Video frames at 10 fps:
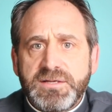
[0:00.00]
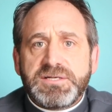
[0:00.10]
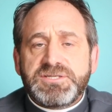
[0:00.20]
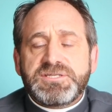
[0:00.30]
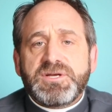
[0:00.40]

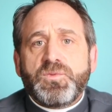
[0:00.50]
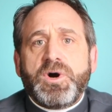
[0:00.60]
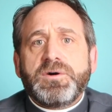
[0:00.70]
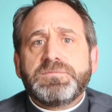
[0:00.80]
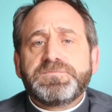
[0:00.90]
And she said,
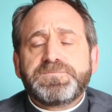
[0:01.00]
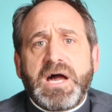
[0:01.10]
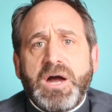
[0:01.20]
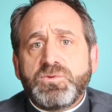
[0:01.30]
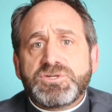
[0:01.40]
well,
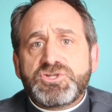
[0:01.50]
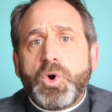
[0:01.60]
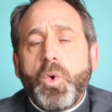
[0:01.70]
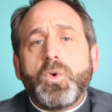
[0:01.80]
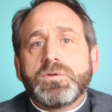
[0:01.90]
I was
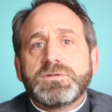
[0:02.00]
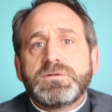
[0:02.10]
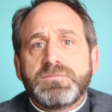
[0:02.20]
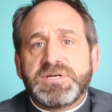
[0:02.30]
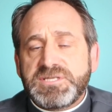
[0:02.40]

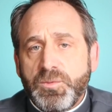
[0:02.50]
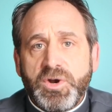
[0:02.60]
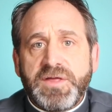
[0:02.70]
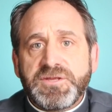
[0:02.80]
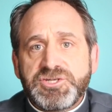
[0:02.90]
told by
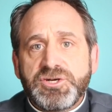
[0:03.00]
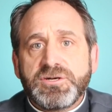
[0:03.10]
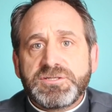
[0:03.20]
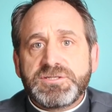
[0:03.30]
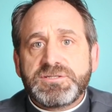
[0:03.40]
someone at the
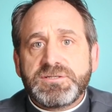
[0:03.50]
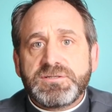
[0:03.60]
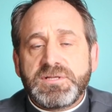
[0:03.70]
church